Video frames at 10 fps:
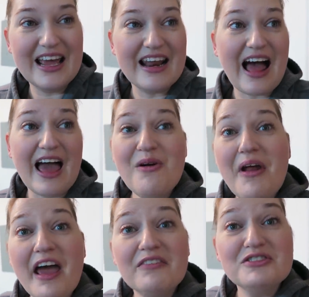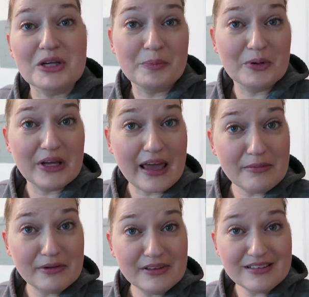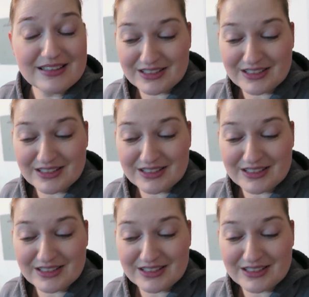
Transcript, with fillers: And I don't have jumper cables,